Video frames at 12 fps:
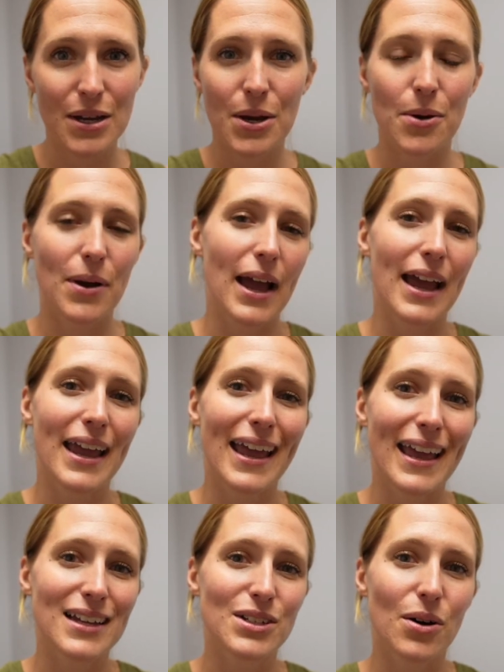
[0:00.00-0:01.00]
okay,
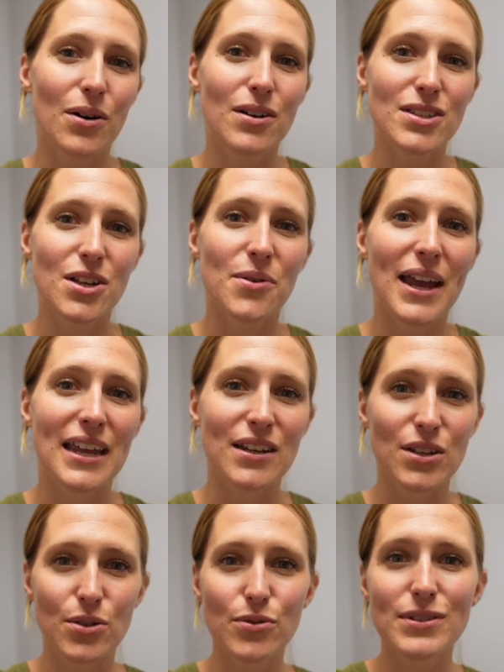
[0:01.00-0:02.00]
and also a
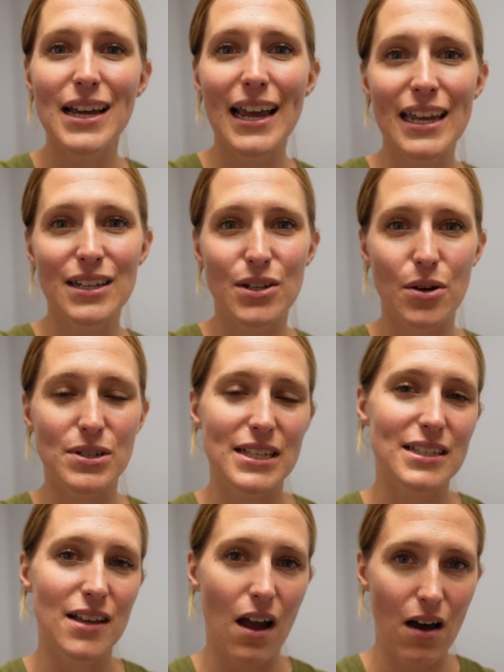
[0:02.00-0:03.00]
new
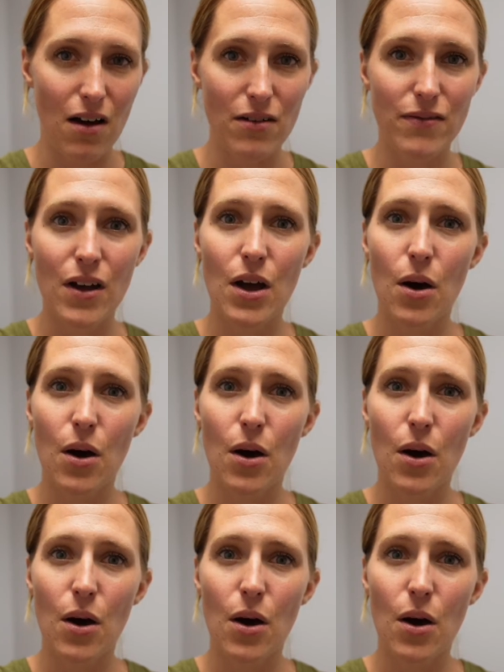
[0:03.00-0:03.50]
diagnosis of